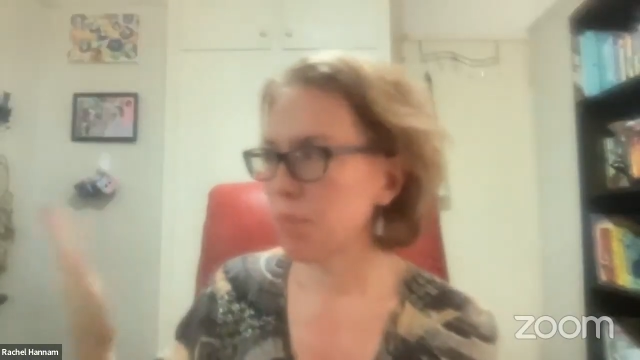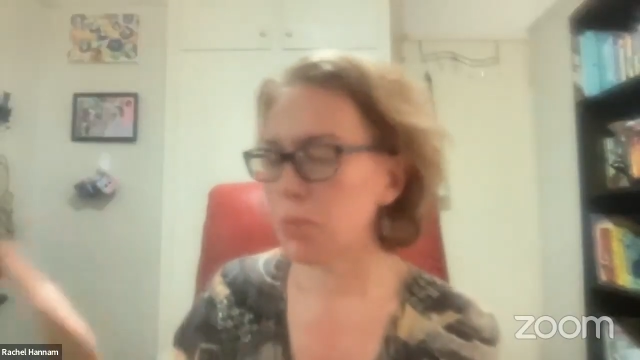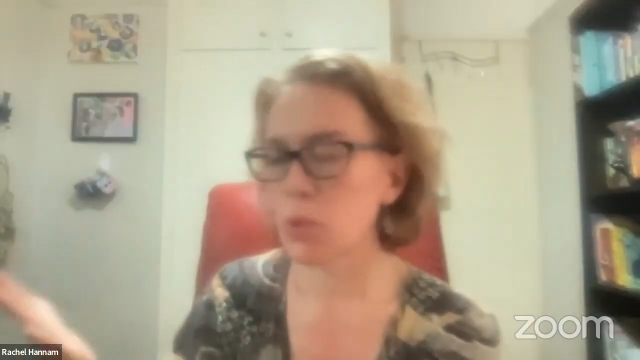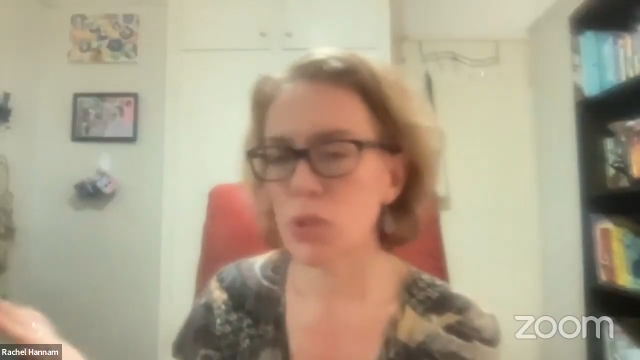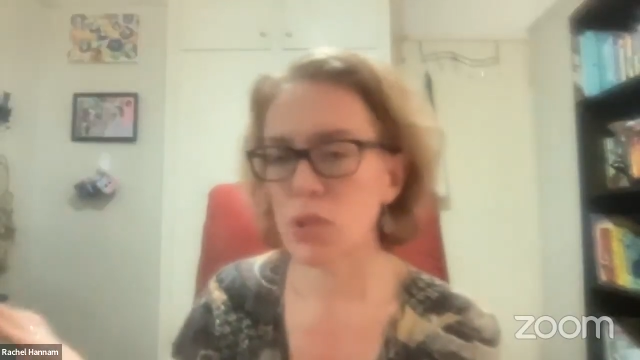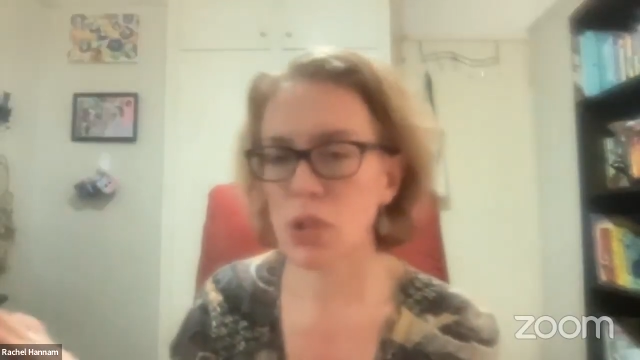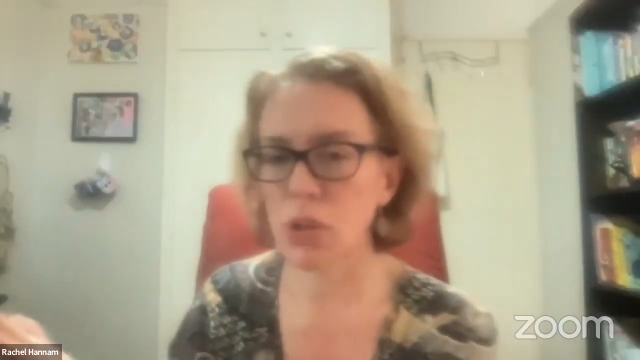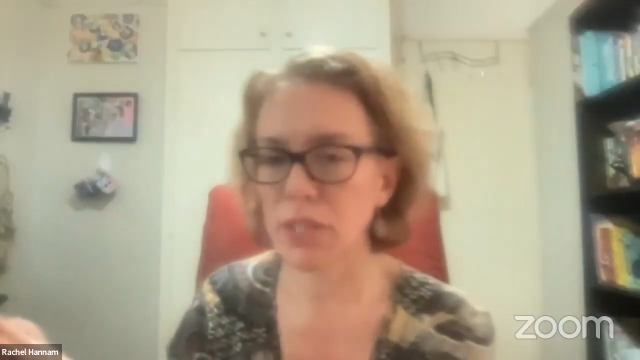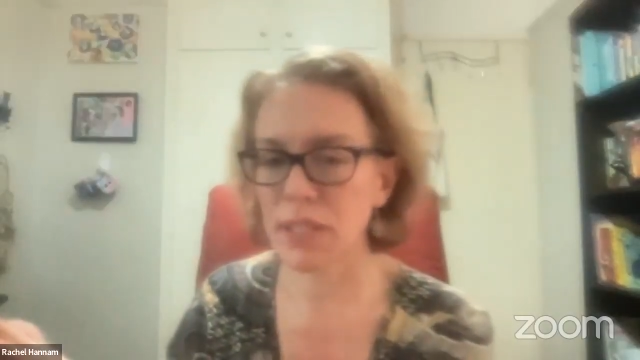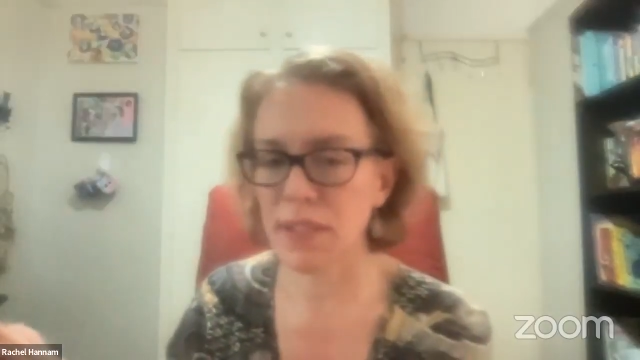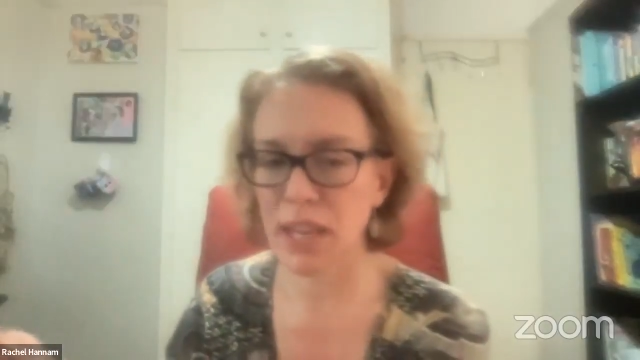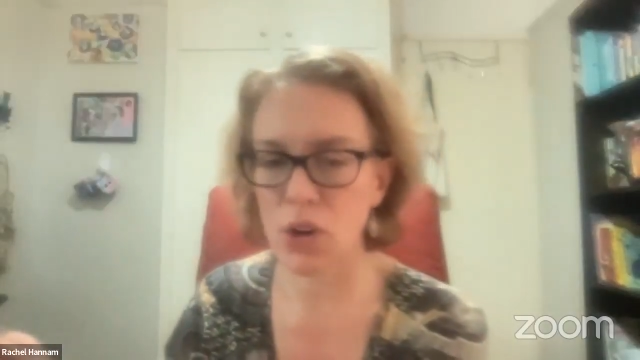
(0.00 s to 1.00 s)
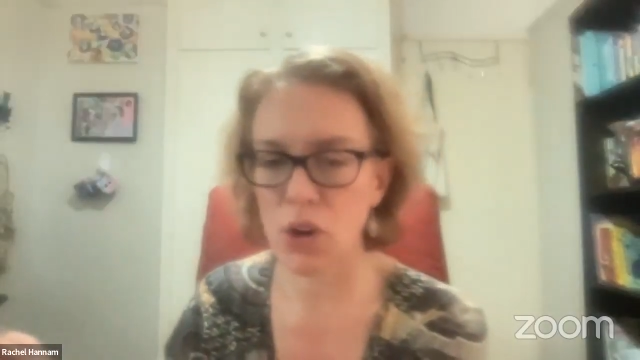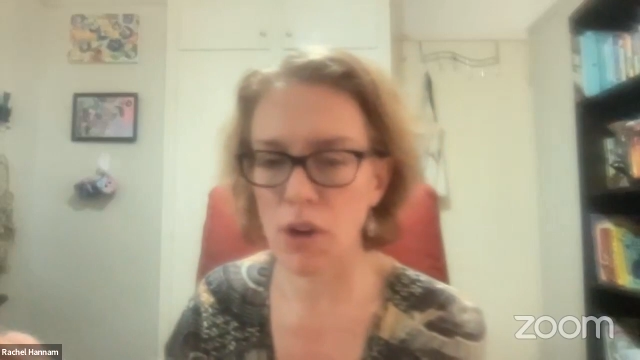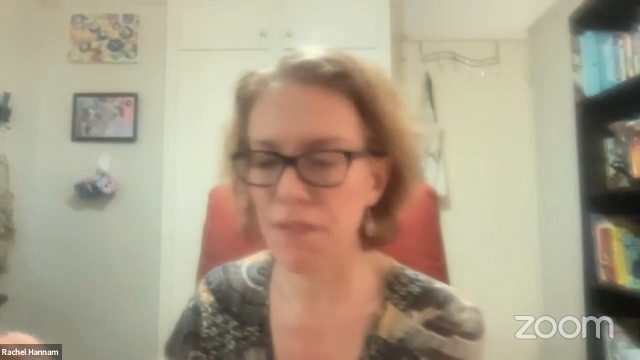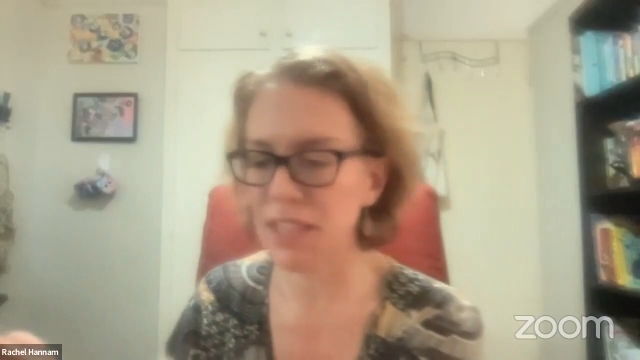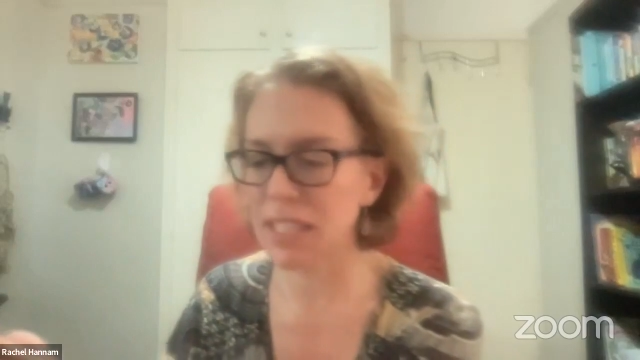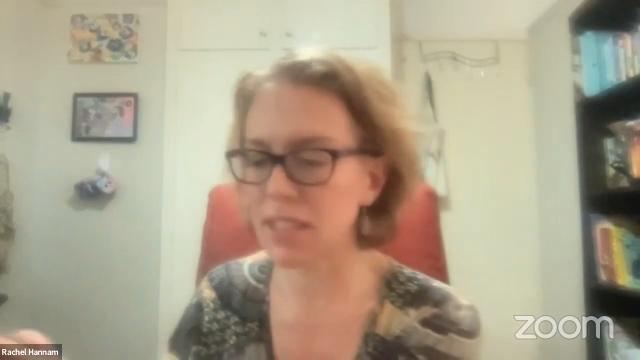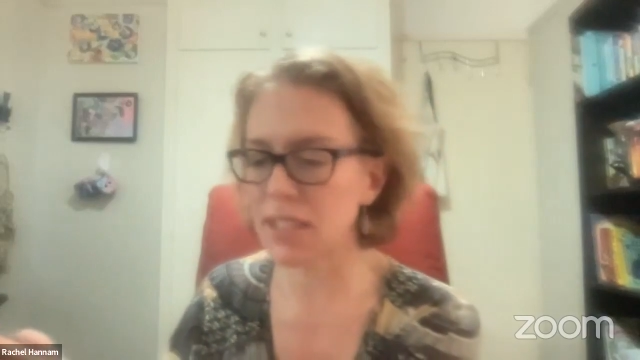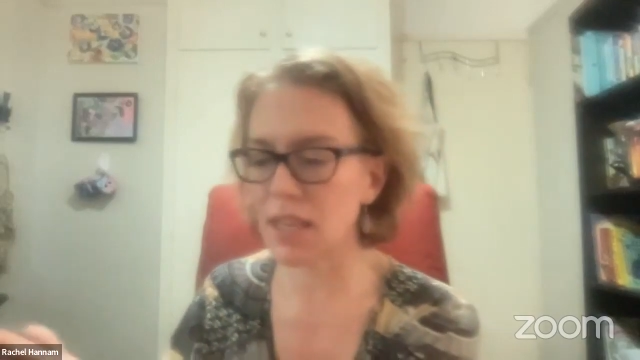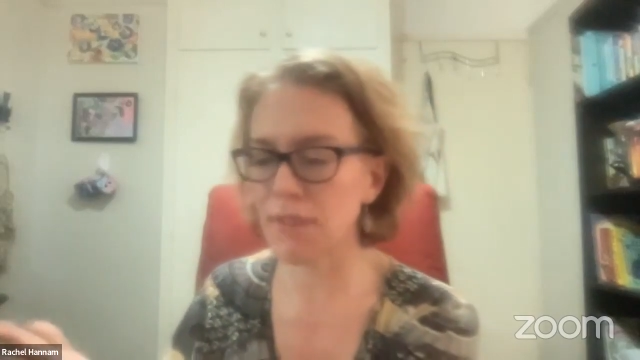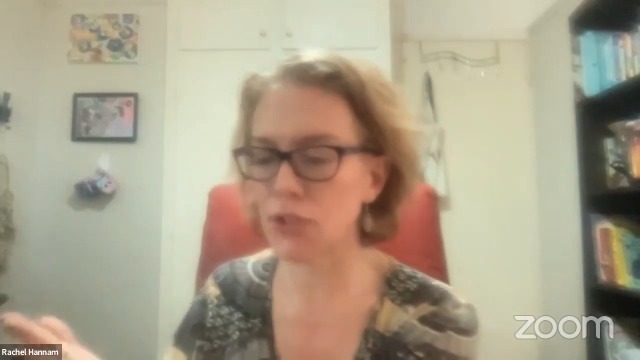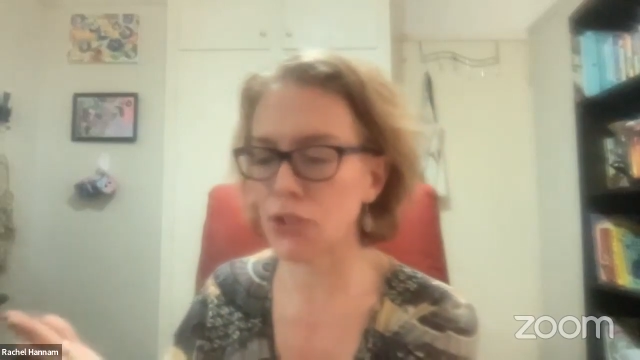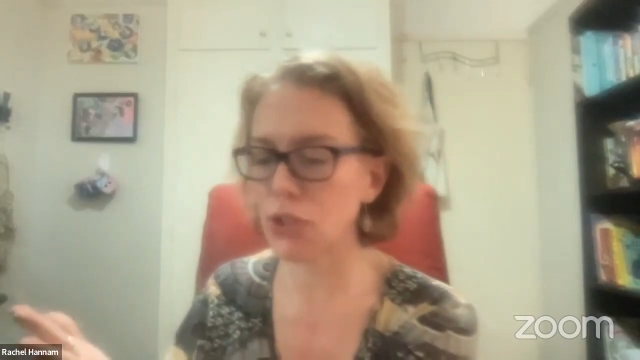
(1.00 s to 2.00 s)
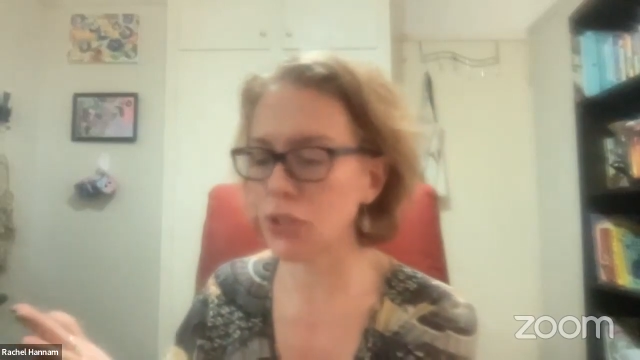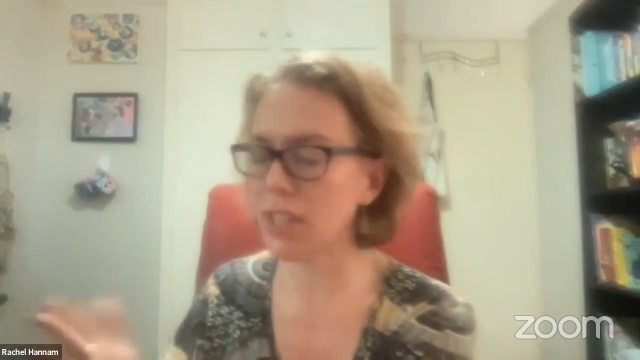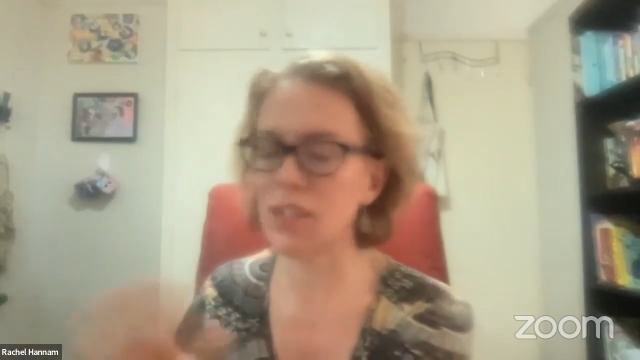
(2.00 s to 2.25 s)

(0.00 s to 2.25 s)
put salt in their coffee instead of sugar?